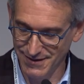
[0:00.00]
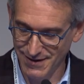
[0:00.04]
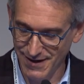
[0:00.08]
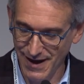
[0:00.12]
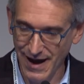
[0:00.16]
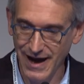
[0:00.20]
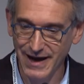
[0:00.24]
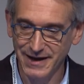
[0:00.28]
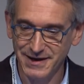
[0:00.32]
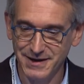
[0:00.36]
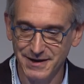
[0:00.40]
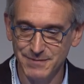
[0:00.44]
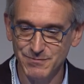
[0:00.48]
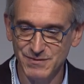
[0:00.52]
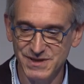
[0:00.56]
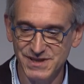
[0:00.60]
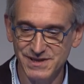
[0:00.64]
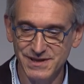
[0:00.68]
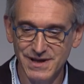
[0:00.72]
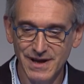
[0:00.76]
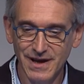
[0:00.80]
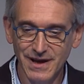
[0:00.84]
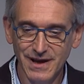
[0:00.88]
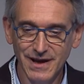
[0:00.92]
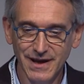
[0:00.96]
items
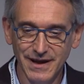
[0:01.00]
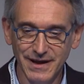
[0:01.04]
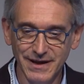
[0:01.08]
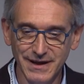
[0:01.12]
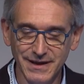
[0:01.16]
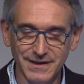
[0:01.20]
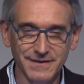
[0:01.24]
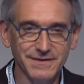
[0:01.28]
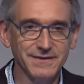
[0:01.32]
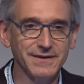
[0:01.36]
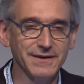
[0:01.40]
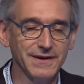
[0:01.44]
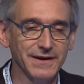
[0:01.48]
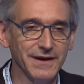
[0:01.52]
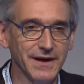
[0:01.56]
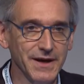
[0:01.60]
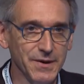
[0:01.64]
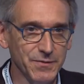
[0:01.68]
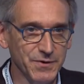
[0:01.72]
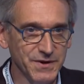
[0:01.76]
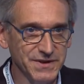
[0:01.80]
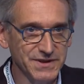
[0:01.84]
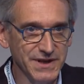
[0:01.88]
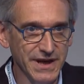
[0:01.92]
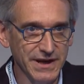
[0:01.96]
in the
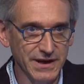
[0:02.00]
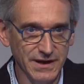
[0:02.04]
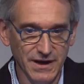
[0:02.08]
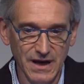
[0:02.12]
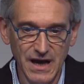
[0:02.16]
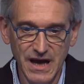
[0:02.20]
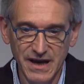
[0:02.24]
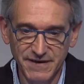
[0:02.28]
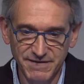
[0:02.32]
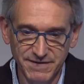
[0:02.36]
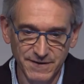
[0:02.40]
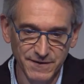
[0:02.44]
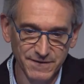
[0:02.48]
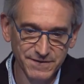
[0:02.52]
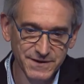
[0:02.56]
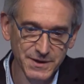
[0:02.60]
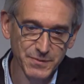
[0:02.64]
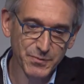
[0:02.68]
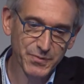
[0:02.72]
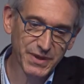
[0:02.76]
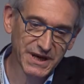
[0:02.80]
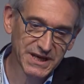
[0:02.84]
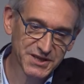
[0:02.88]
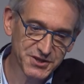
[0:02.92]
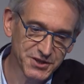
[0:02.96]
everyday life of the
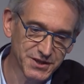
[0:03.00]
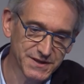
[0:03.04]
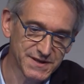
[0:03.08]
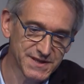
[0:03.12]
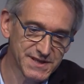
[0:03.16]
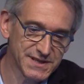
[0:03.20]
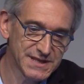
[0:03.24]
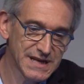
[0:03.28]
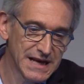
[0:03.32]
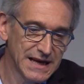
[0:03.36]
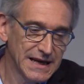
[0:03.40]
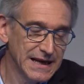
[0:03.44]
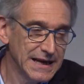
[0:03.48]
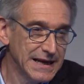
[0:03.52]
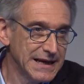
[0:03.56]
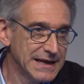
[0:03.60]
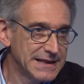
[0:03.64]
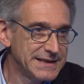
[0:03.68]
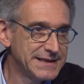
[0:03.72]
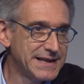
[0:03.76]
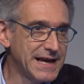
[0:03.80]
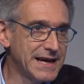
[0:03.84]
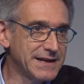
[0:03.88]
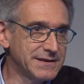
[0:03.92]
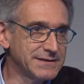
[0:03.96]
patients.
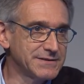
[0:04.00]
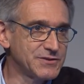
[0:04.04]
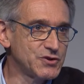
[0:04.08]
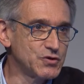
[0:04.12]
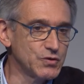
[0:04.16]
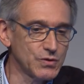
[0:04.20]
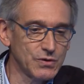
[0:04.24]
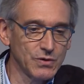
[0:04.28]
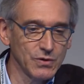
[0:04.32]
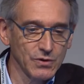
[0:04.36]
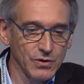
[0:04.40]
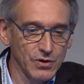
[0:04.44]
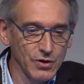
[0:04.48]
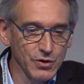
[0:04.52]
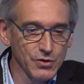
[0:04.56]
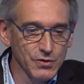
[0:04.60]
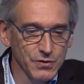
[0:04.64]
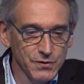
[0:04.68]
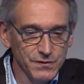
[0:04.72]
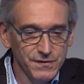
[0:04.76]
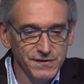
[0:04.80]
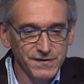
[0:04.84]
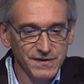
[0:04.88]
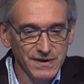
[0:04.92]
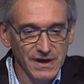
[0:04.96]
Then, to
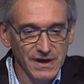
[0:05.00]
conclude,